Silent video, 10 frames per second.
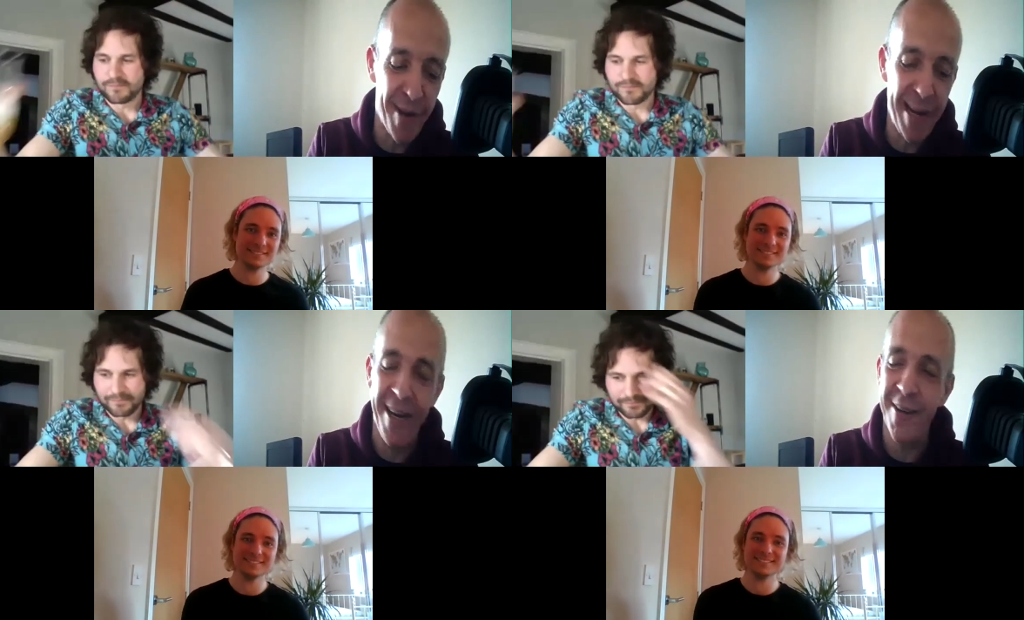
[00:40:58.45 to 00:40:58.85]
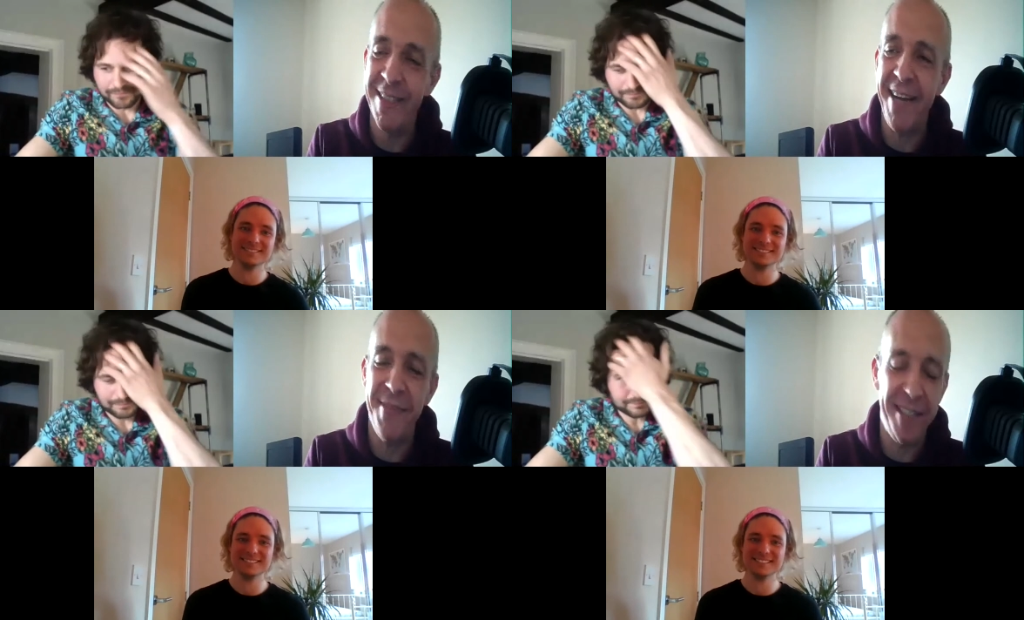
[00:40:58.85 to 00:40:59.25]
Speaker 1: bringing on
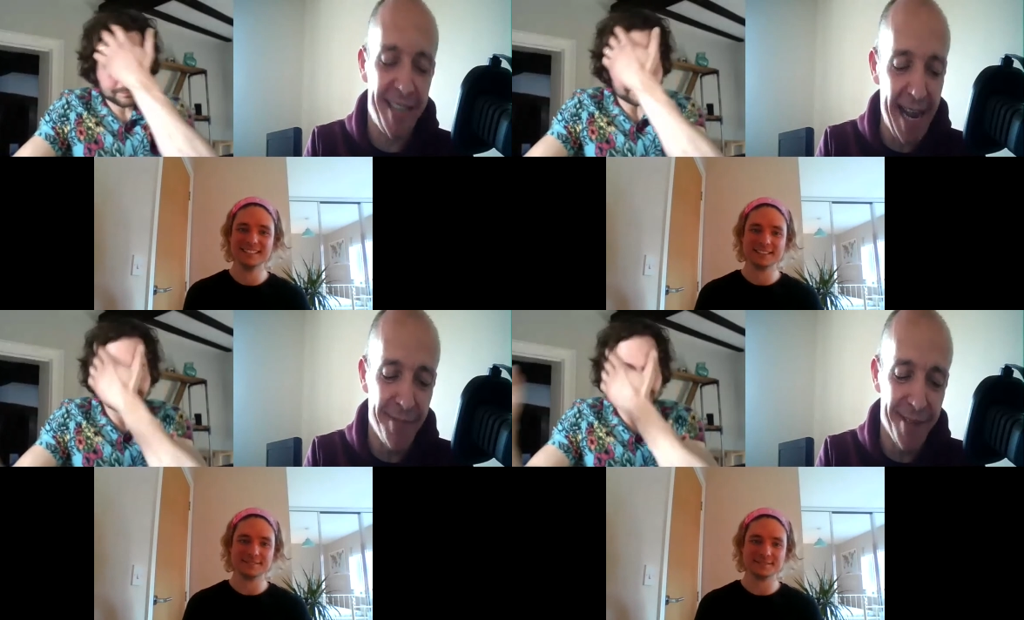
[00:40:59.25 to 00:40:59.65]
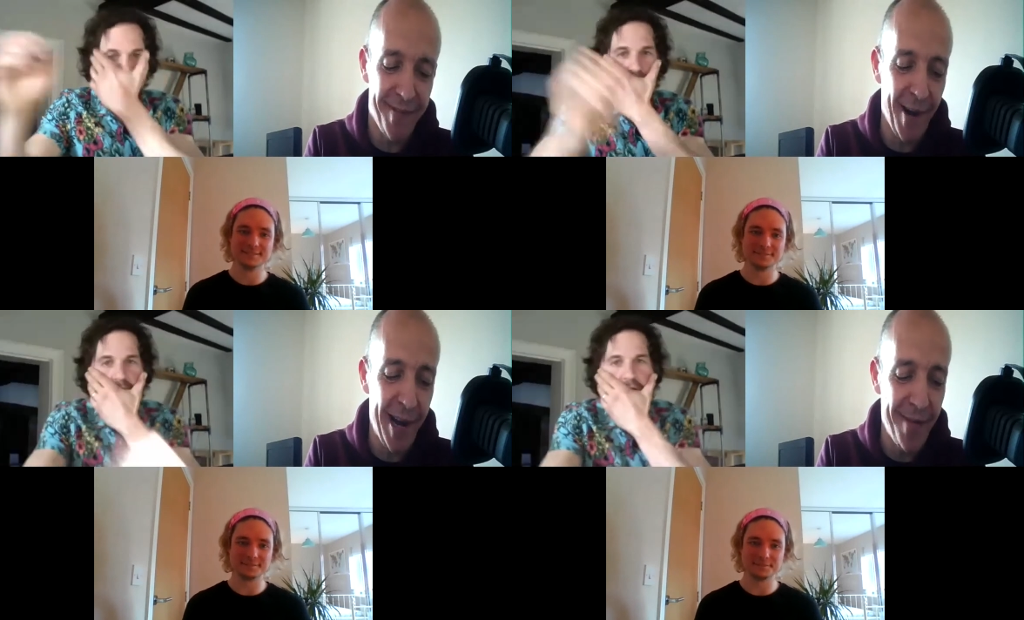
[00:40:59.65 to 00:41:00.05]
David James and
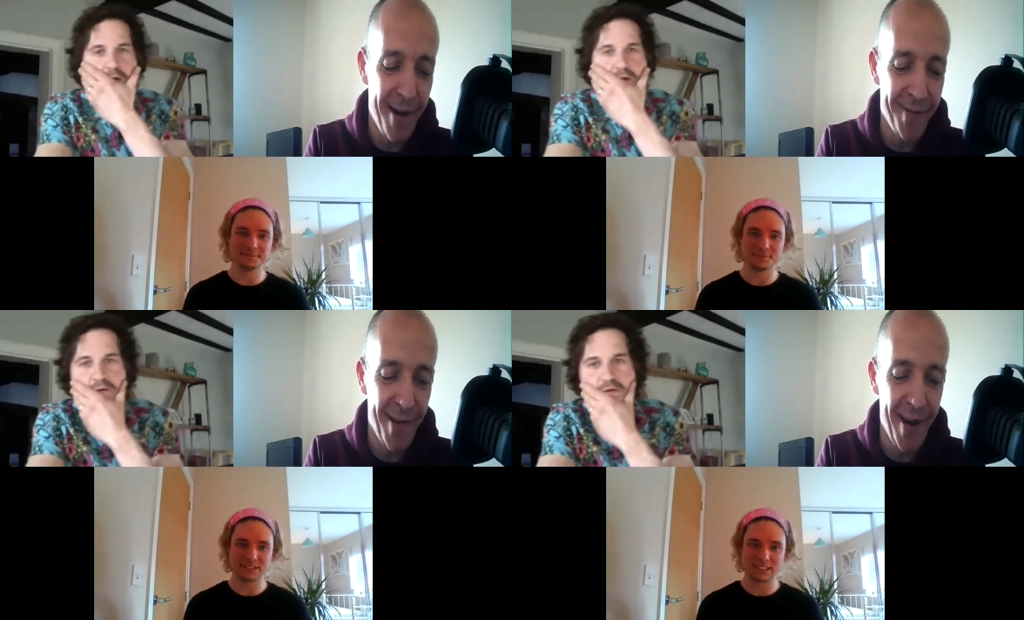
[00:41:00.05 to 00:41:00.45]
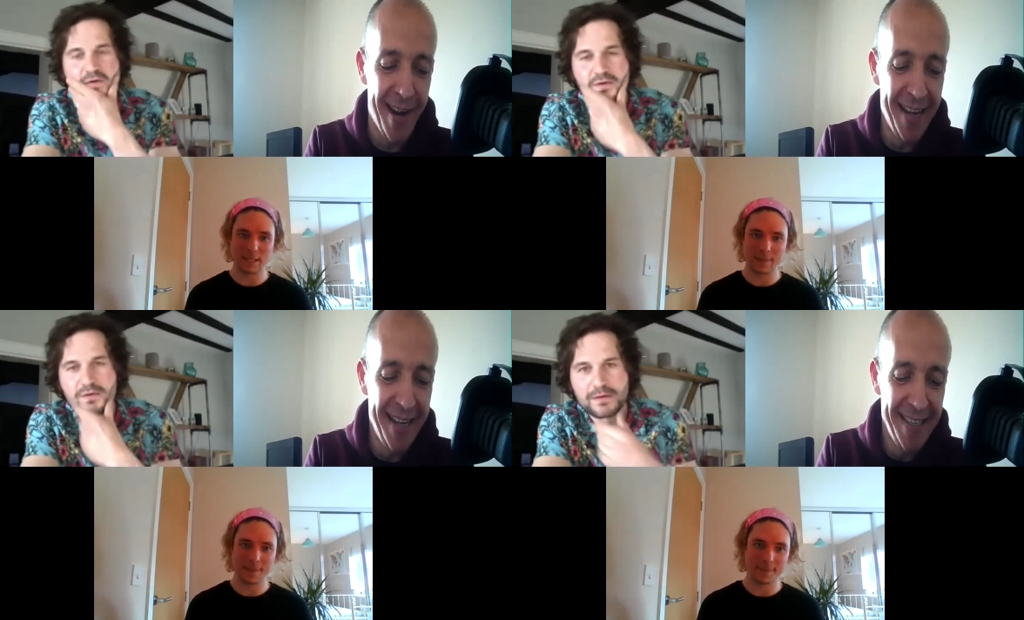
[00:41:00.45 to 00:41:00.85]
throwing him up
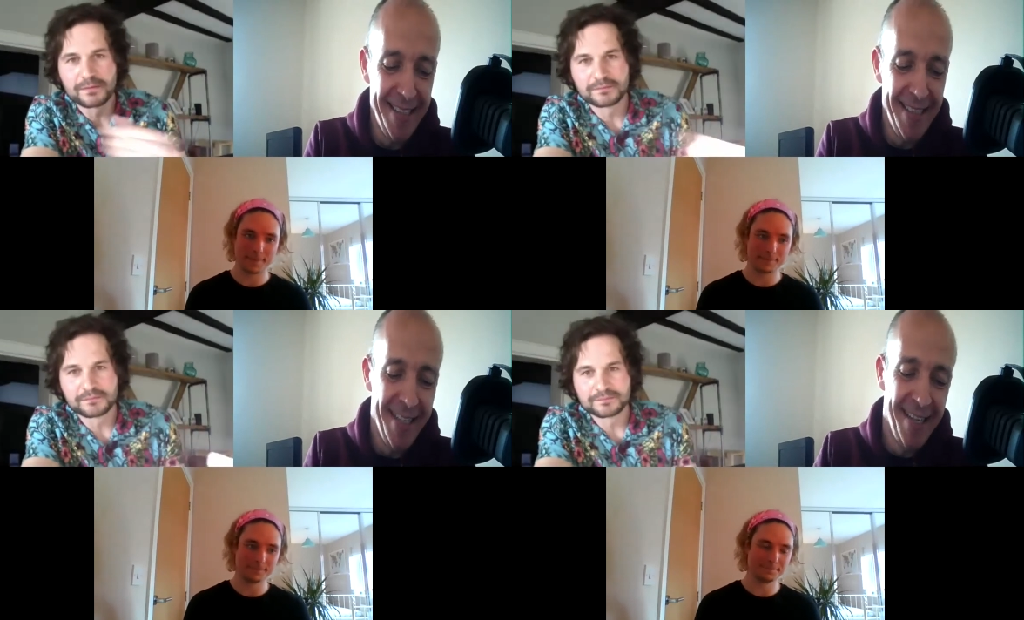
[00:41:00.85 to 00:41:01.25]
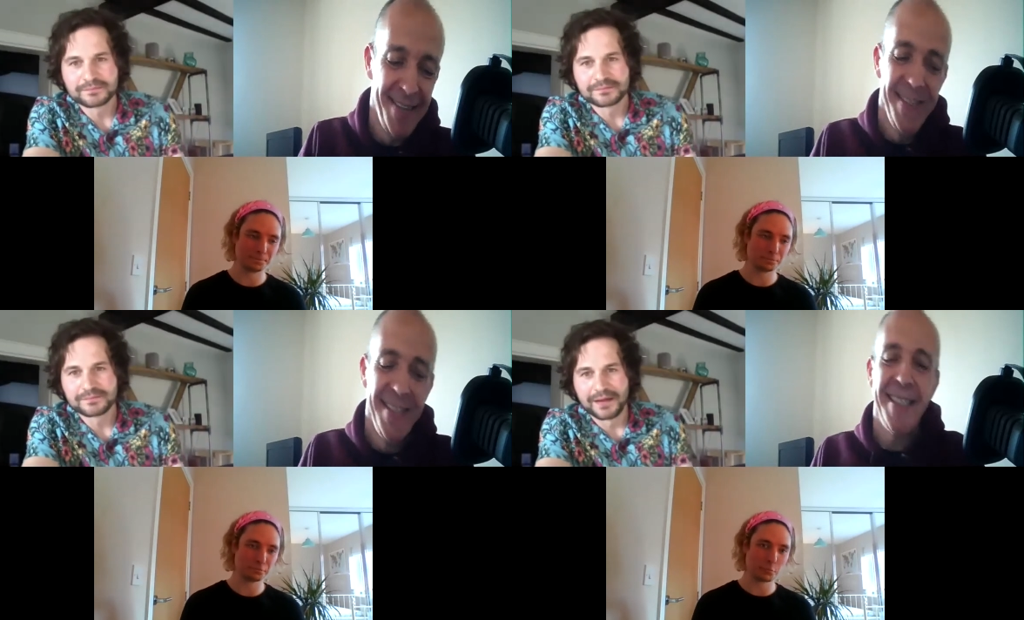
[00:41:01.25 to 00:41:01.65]
front.
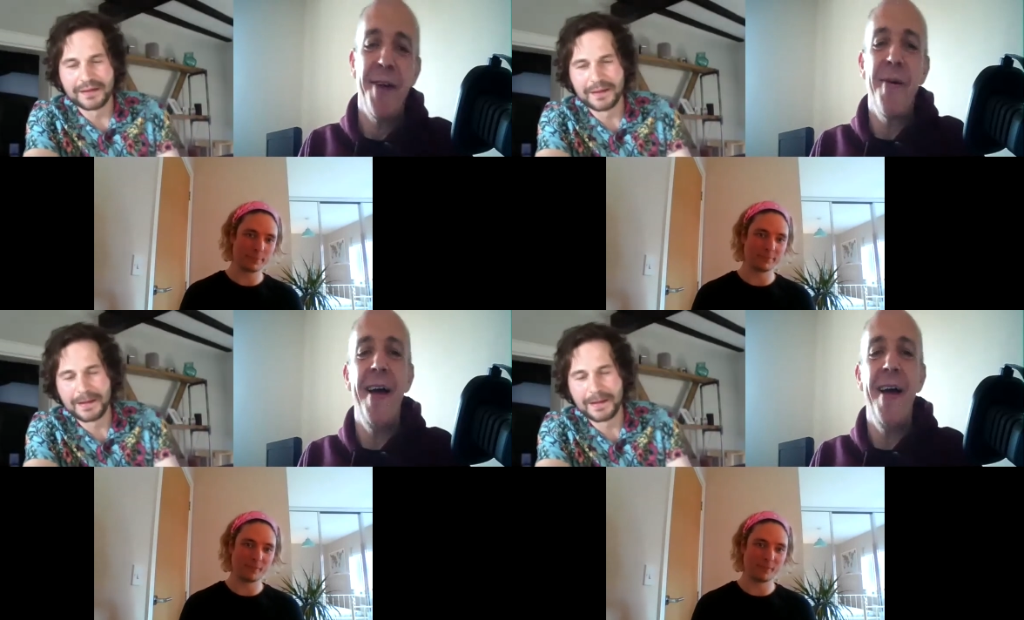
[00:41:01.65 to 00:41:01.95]
So,